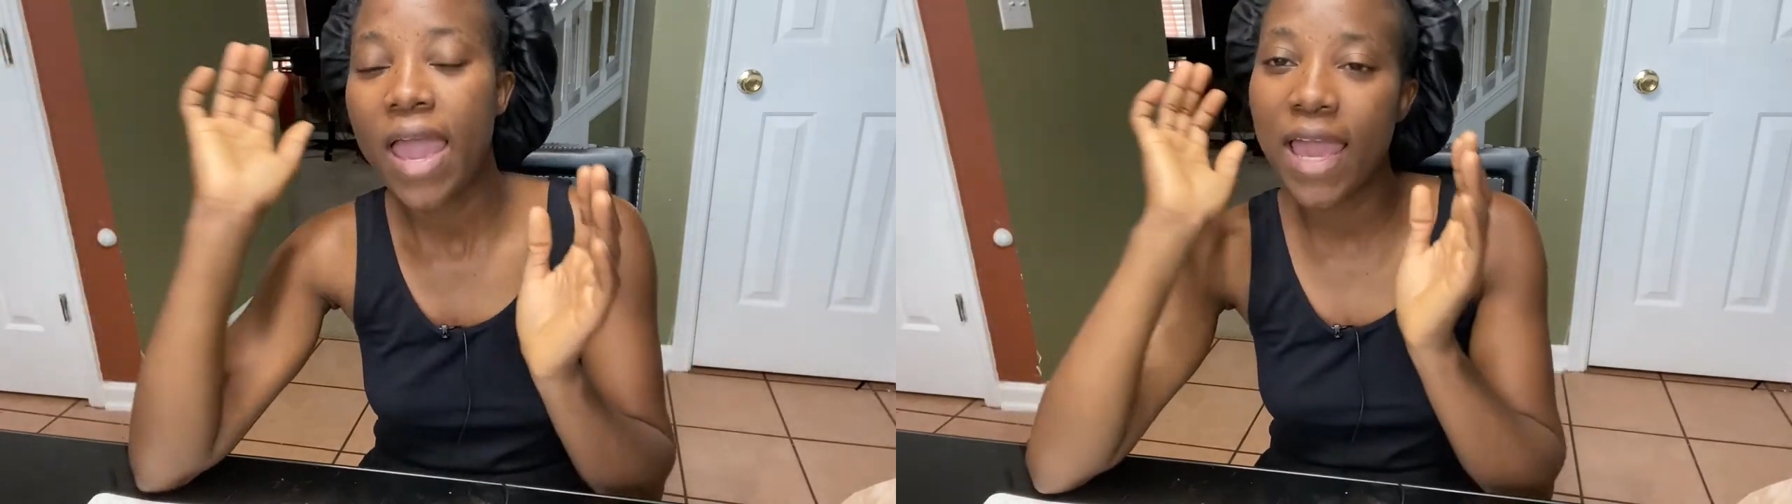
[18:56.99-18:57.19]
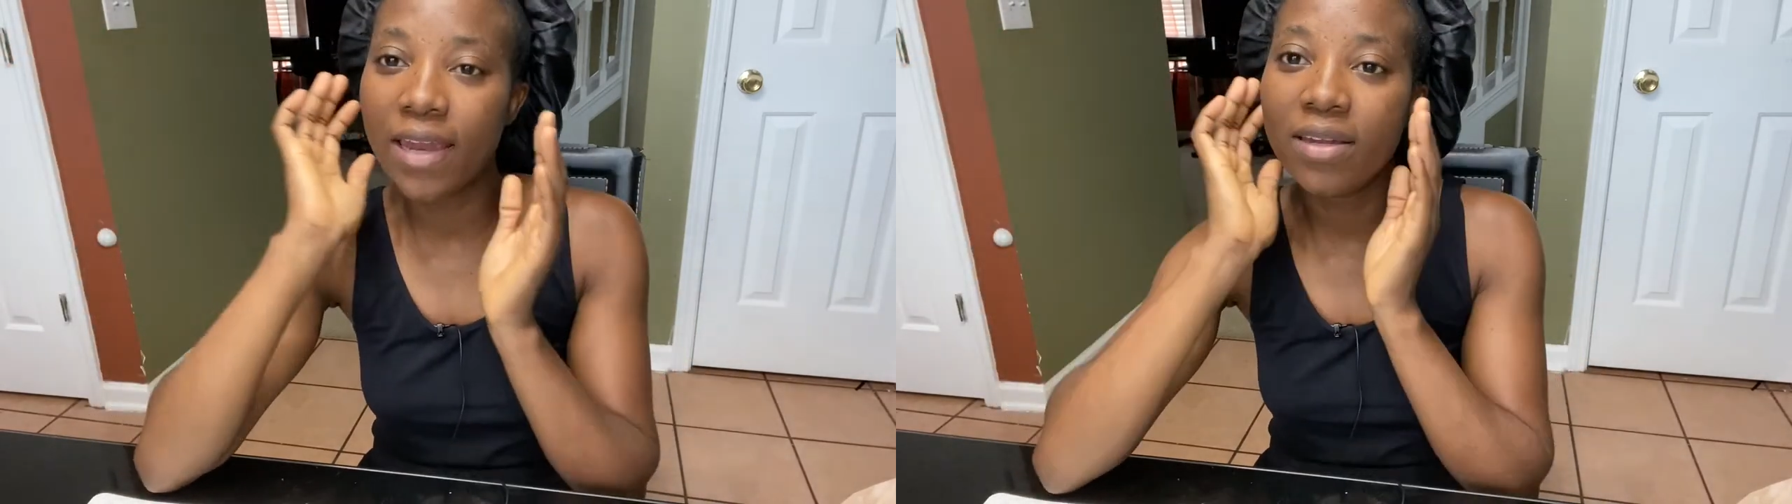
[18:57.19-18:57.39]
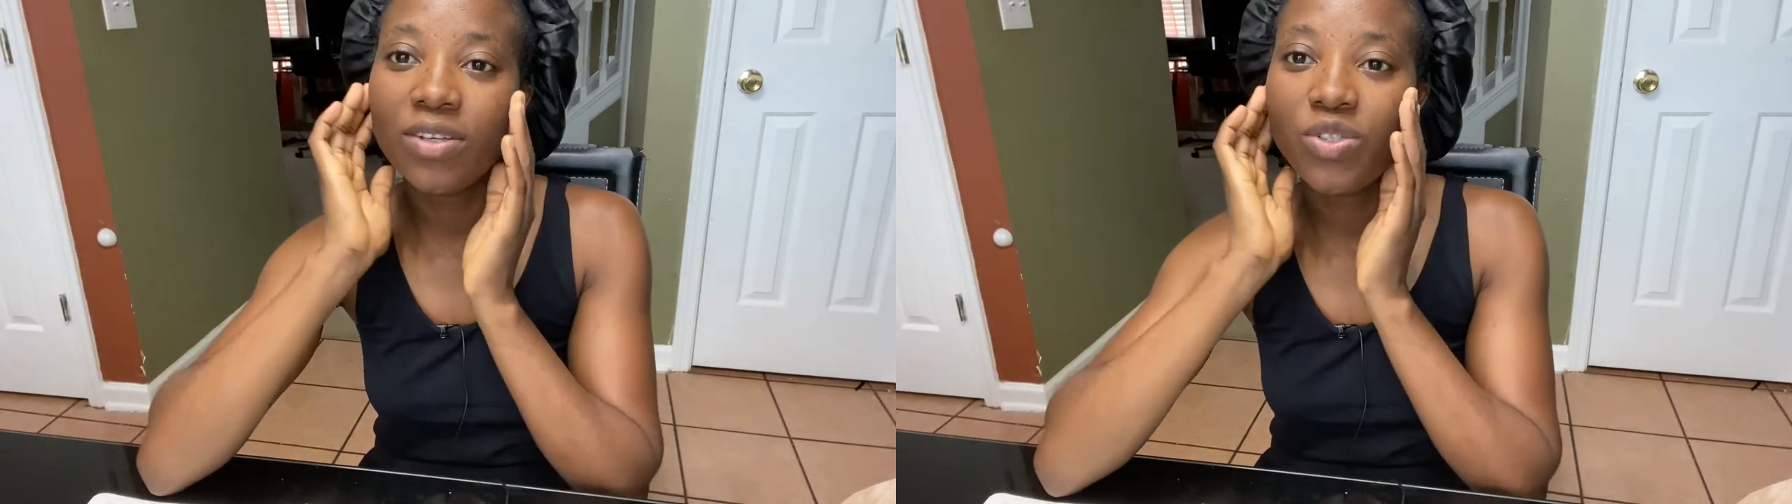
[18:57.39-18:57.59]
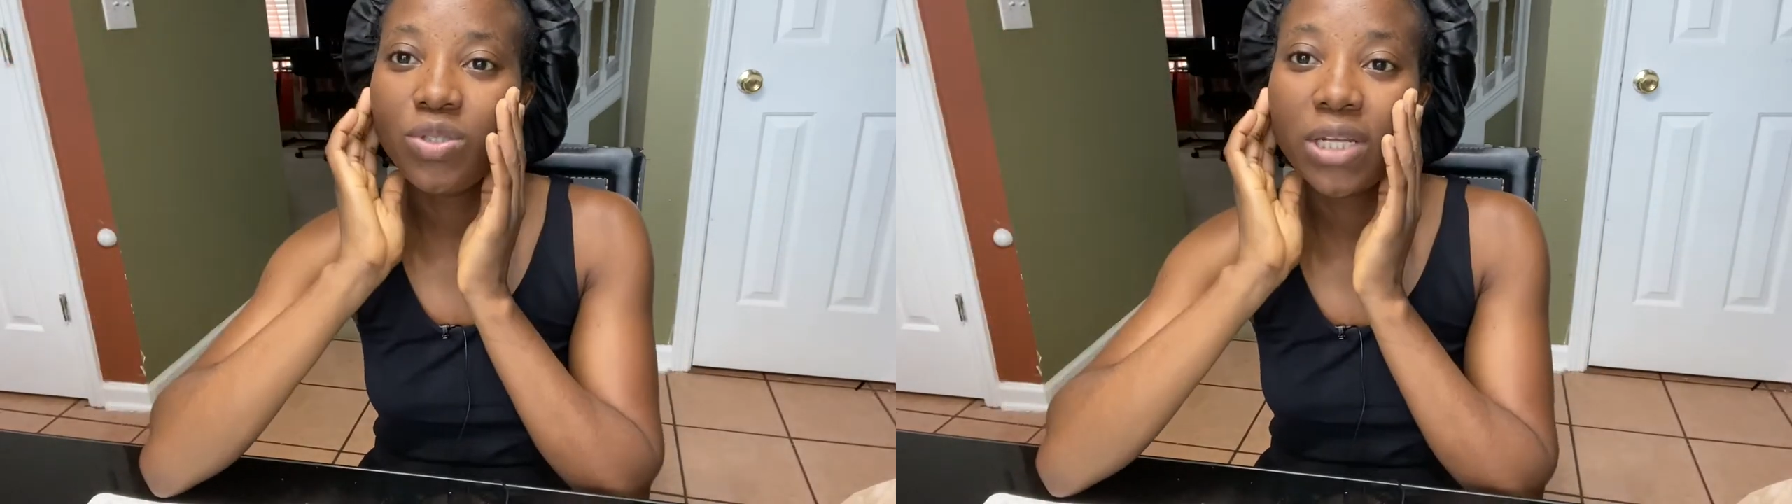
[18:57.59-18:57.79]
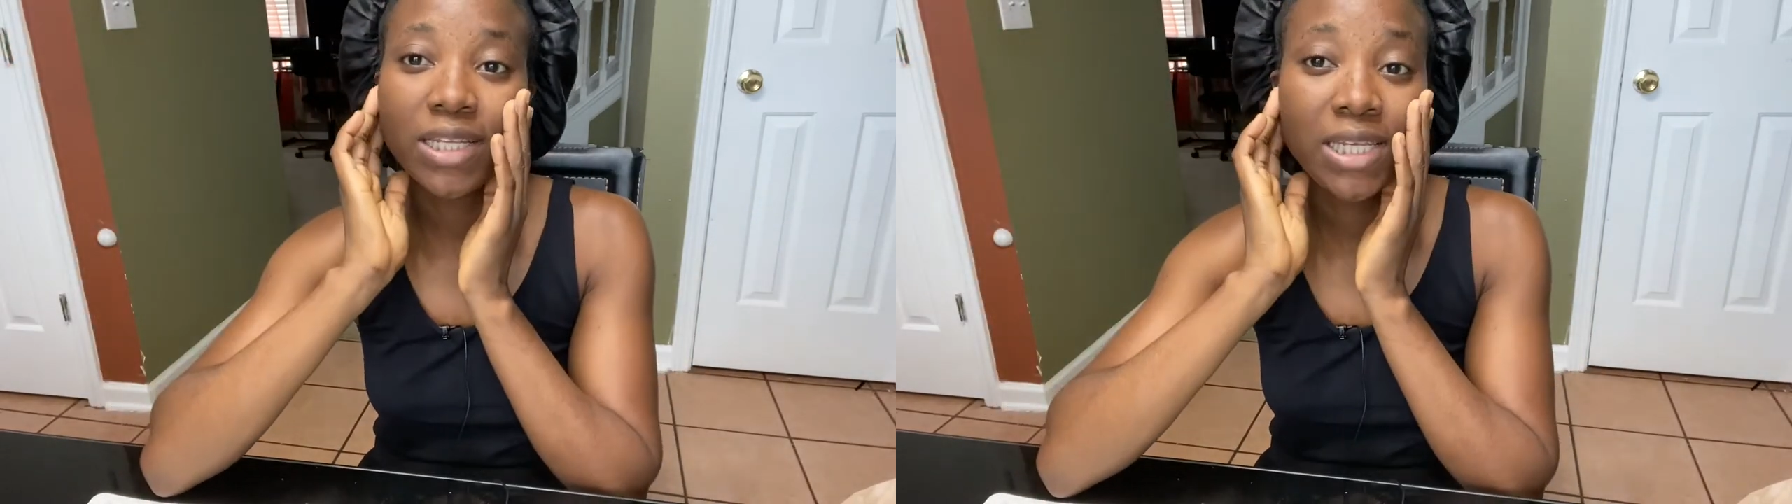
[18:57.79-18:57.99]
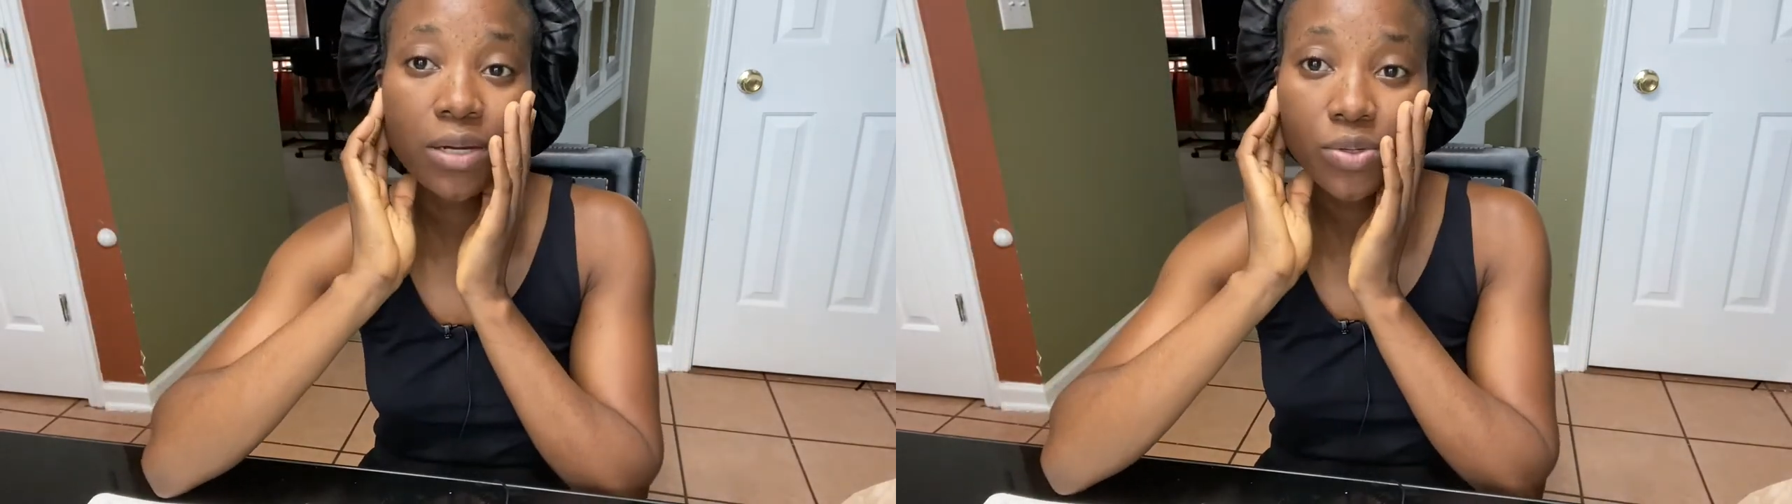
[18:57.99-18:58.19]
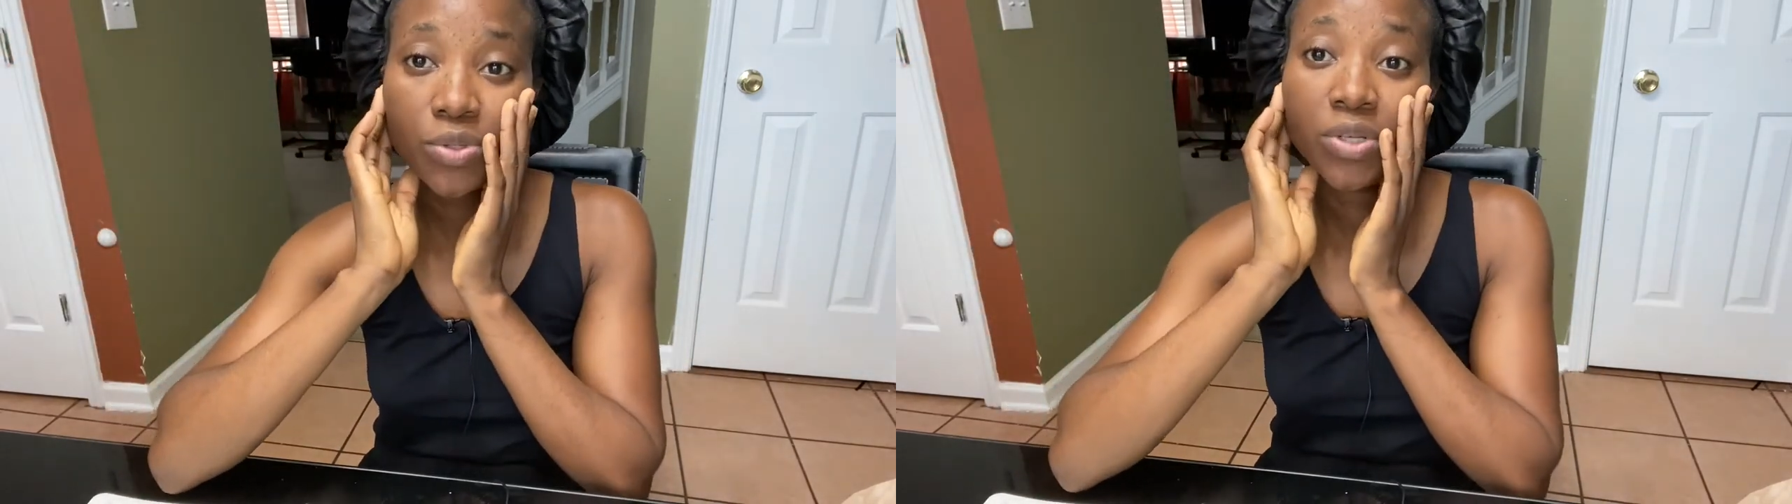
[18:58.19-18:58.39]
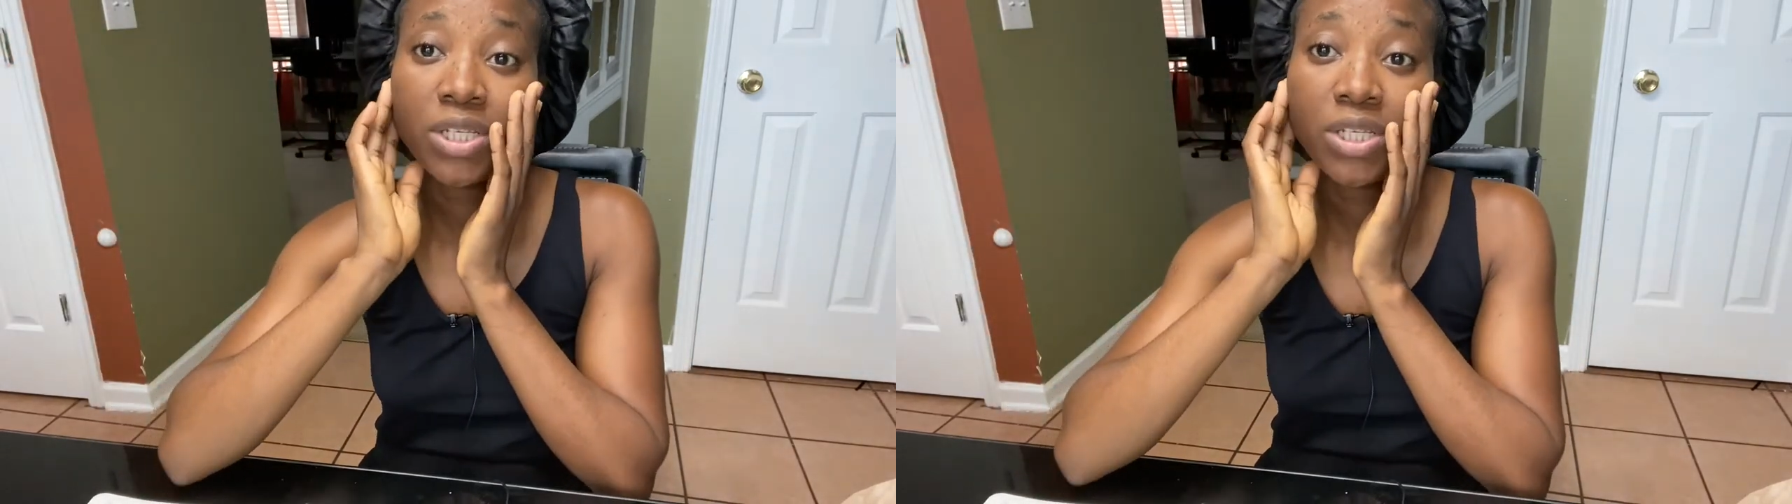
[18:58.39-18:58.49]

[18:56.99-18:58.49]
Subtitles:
And they tell you to